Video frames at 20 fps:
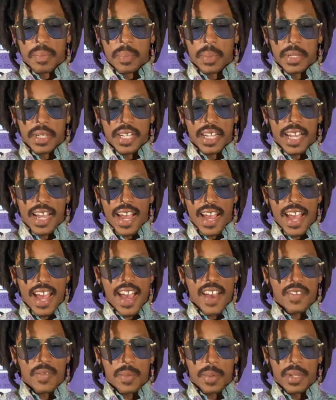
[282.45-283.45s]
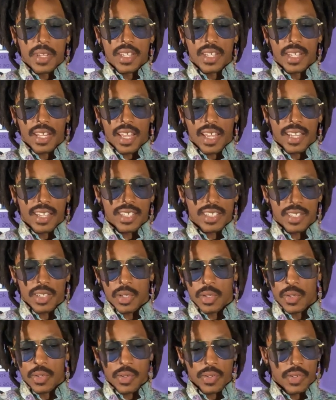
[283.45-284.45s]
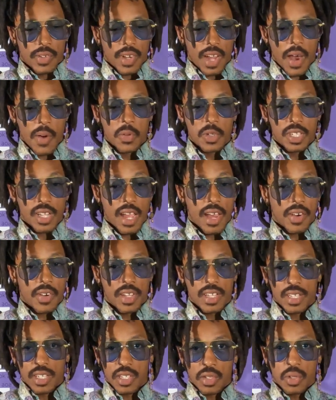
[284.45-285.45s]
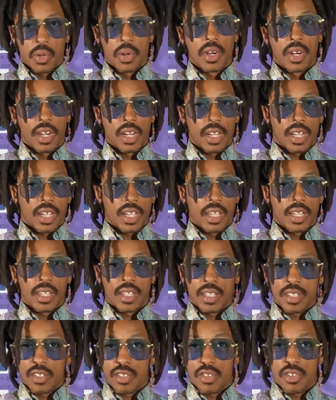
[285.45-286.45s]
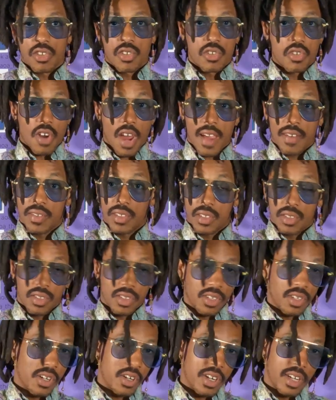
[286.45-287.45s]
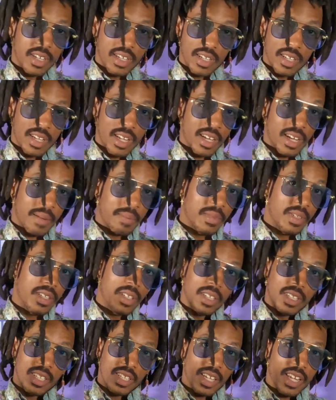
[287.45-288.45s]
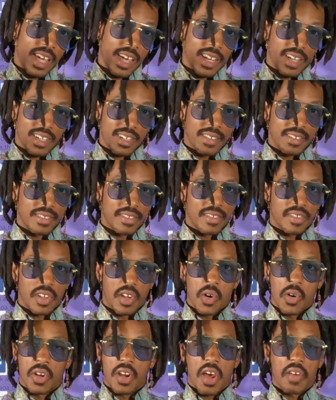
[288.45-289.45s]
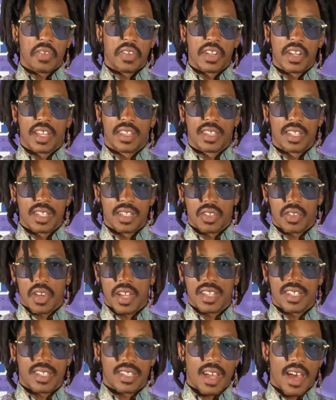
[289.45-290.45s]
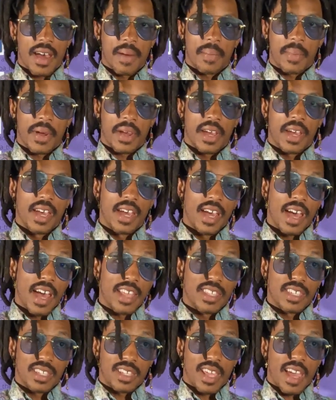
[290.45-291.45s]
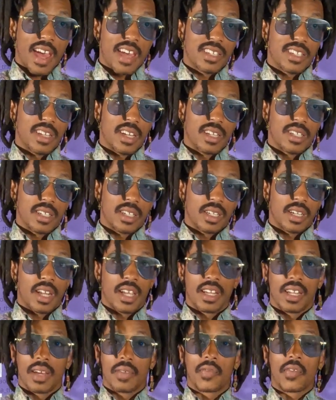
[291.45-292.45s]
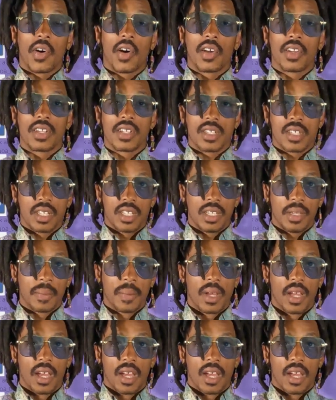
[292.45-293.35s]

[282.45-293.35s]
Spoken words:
But I have been like, so I was out in New York and driving through New York, and like I'm literally like going off of nothing. So I stopped at this gas station and I end up falling asleep.